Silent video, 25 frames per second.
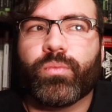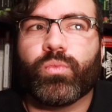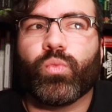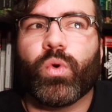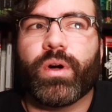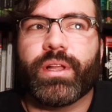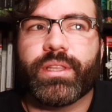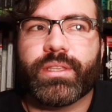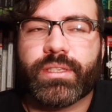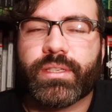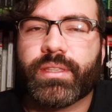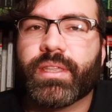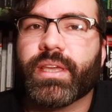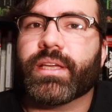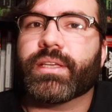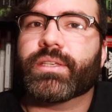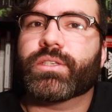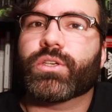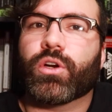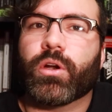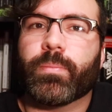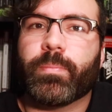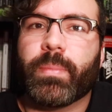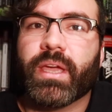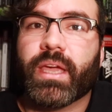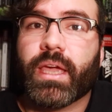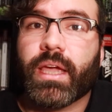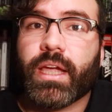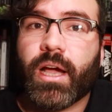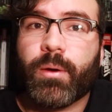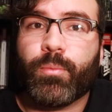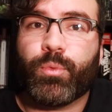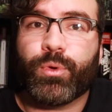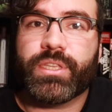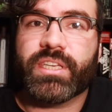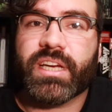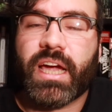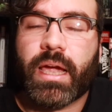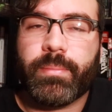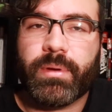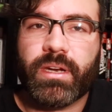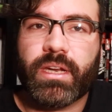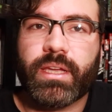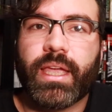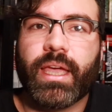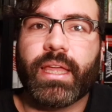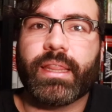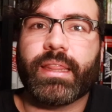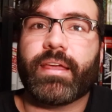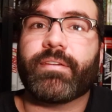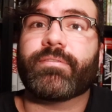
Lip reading: once things started picking up with Diamond again,